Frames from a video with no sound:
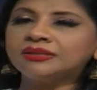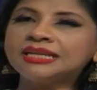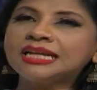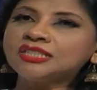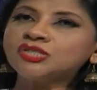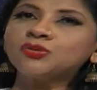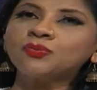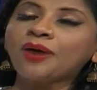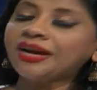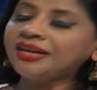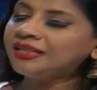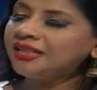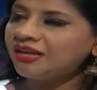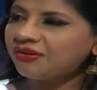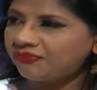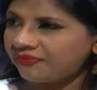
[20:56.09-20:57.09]
That's why
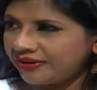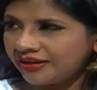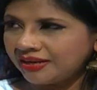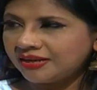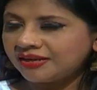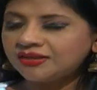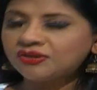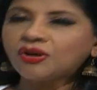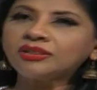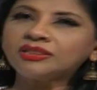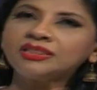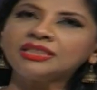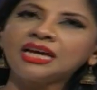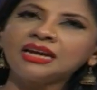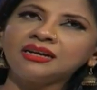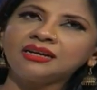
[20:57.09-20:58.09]
they fail, not
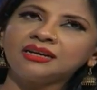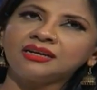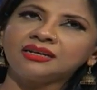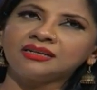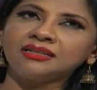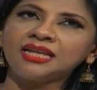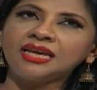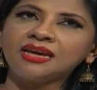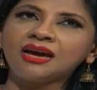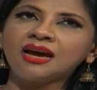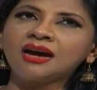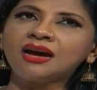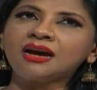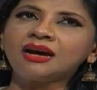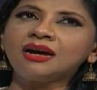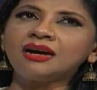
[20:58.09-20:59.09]
that they
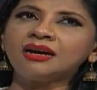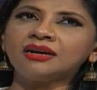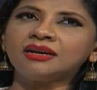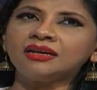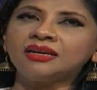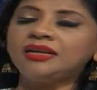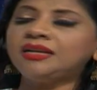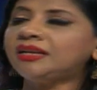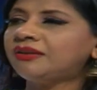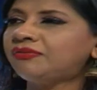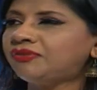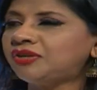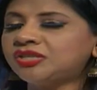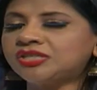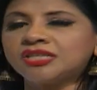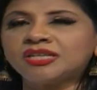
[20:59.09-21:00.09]
are
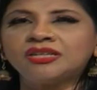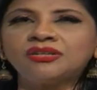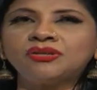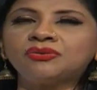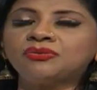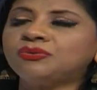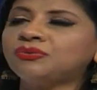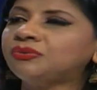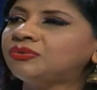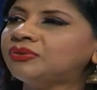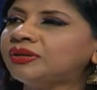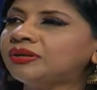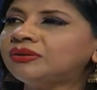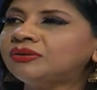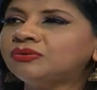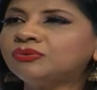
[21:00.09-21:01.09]
inefficient
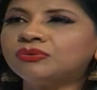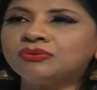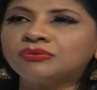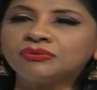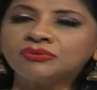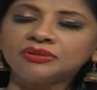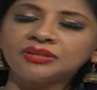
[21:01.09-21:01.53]
or no,